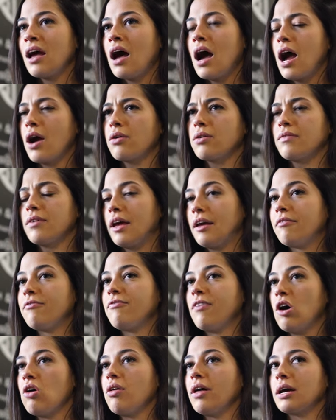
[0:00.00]
I it
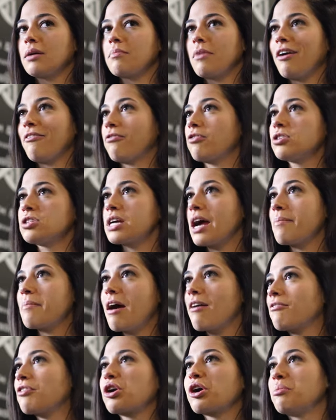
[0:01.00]
felt like my first time
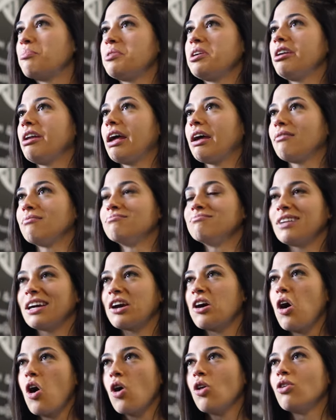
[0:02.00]
ever competing like
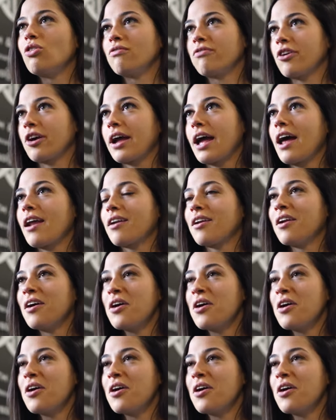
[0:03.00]
all over again,